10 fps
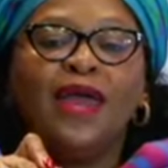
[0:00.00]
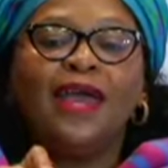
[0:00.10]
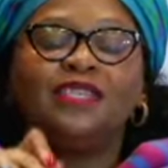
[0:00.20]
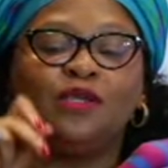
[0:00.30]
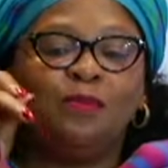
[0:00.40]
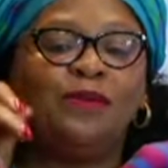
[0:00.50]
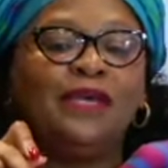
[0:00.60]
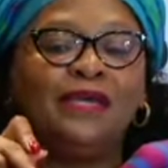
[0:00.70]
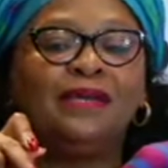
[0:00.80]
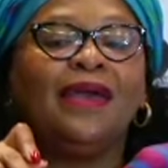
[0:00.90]
as
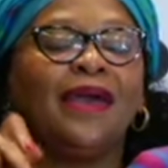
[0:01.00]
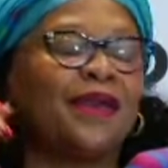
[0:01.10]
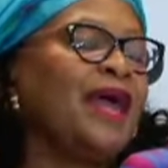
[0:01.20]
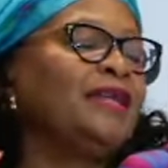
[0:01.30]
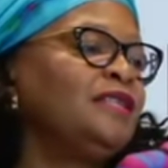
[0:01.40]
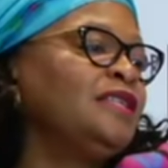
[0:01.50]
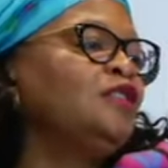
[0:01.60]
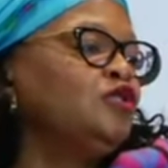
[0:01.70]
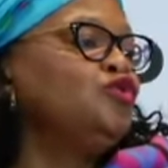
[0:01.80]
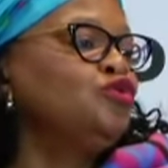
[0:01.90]
being a right
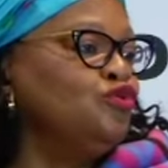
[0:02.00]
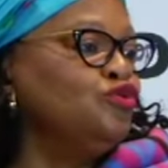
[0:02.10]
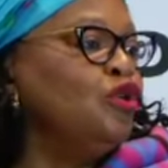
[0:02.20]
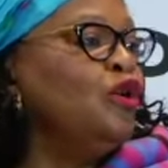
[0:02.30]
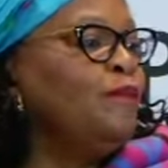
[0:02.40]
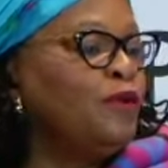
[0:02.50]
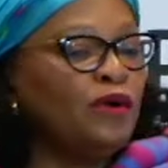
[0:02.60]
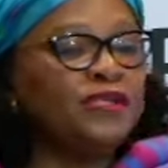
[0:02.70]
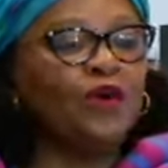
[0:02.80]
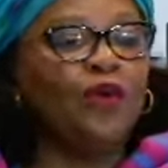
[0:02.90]
thing to do,
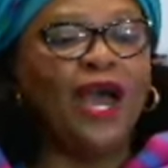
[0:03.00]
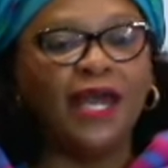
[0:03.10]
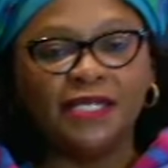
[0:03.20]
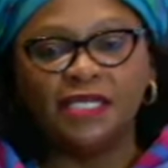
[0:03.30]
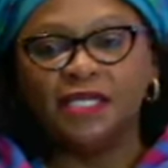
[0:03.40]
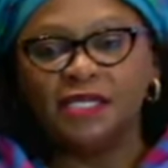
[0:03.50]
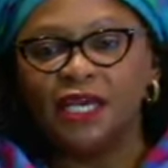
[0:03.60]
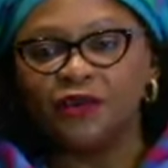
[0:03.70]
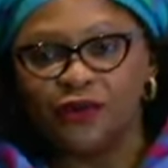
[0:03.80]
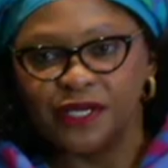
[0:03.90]
because they were hunting
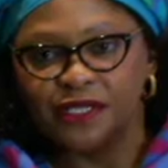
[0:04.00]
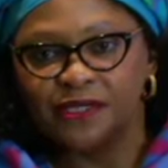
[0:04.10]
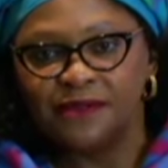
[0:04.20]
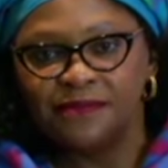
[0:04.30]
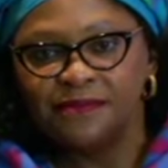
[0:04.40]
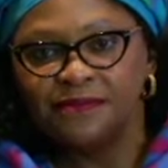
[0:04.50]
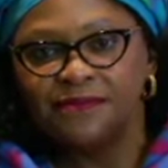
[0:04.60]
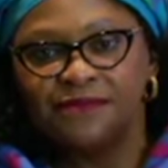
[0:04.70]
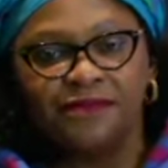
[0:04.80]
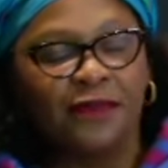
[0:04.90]
terrorists.
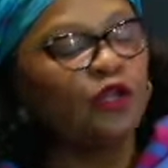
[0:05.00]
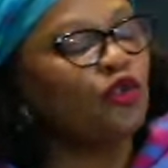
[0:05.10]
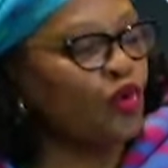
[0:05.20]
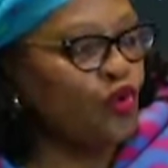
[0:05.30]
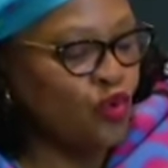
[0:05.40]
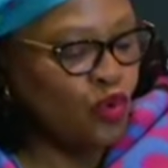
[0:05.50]
So,